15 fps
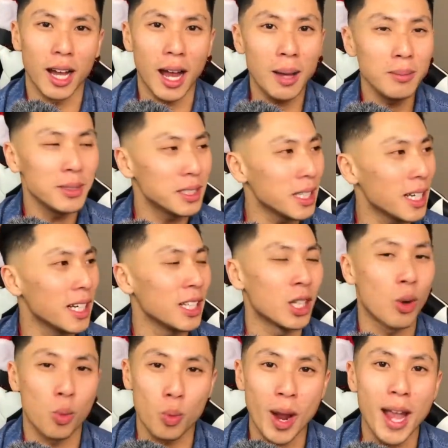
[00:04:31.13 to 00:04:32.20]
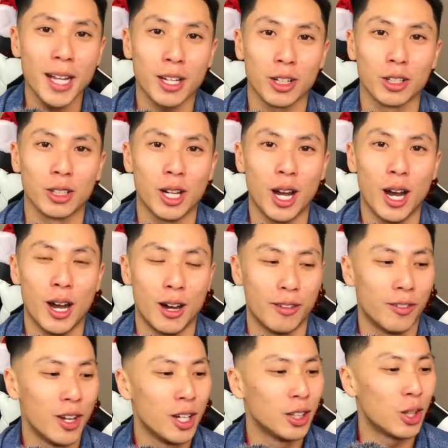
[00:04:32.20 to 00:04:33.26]
I'm setting the record
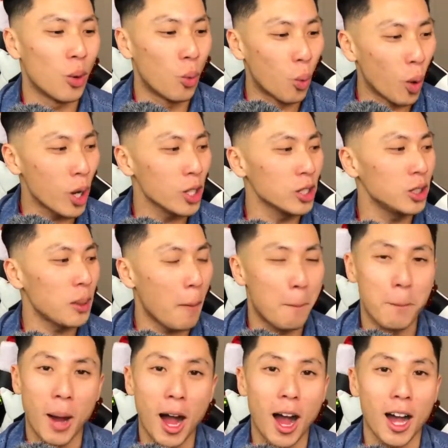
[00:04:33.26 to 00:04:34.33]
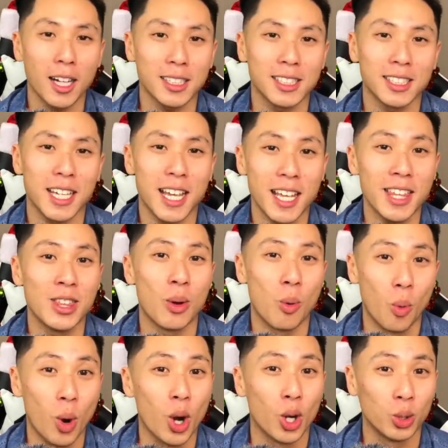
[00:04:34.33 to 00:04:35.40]
of the worst box in the
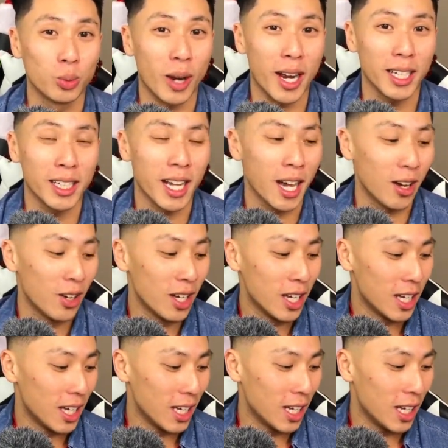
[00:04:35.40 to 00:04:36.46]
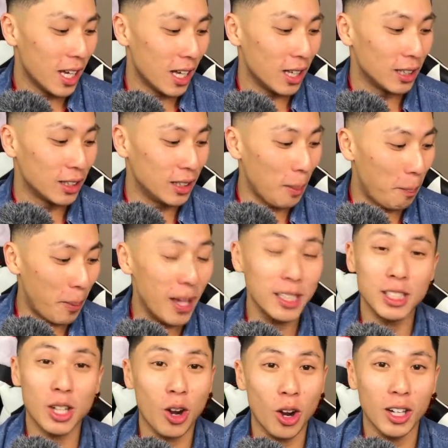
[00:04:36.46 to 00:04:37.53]
world right now the
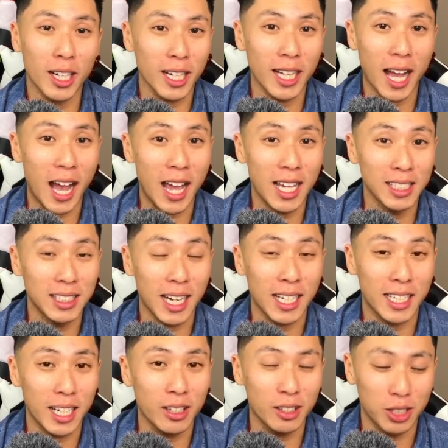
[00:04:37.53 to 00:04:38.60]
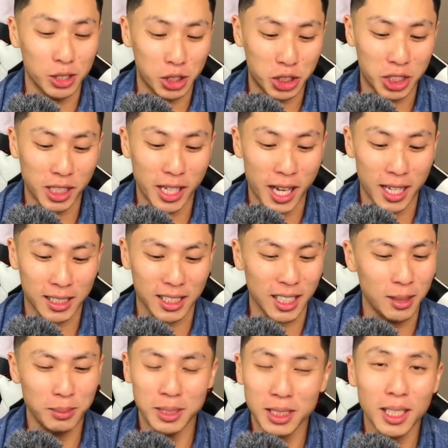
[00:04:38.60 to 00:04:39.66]
best card I got is that Gyarados GX, and
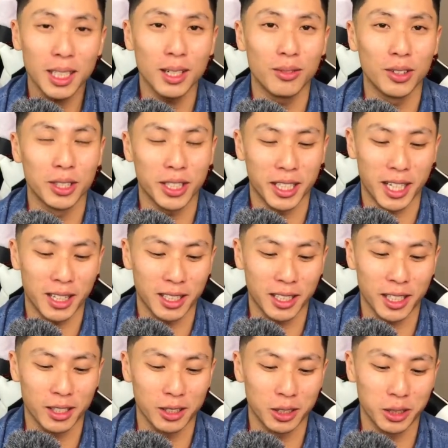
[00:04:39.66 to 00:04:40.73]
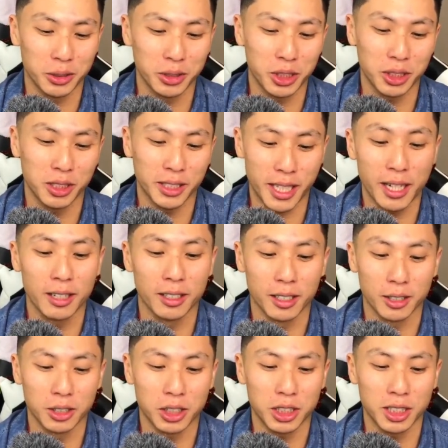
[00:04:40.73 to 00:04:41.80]
I'm sick of looking at the Gyarados,
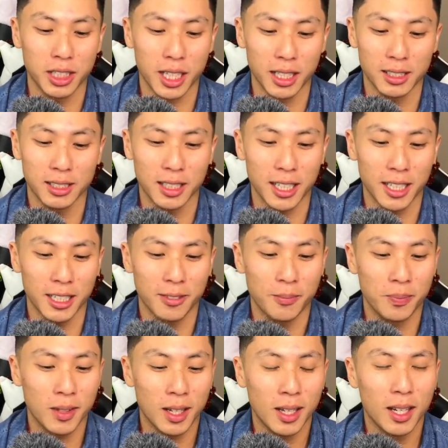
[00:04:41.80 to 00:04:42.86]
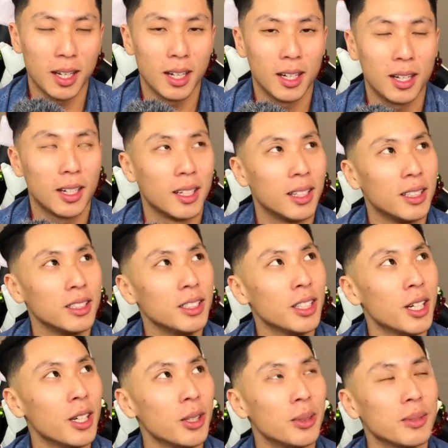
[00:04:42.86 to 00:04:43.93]
Gyarados GX. Like, you
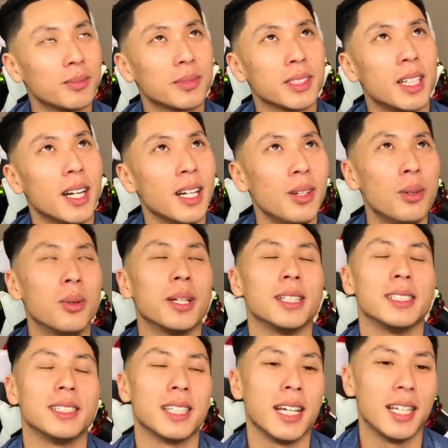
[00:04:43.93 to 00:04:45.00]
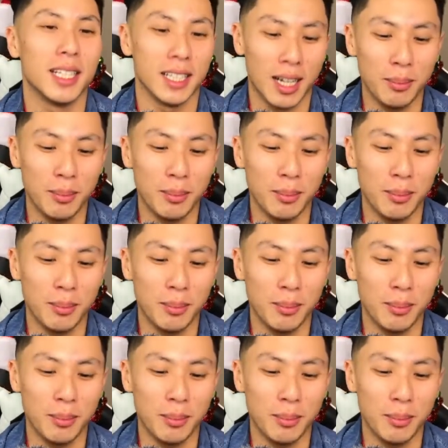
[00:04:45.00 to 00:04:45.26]
know, I don't want to say that.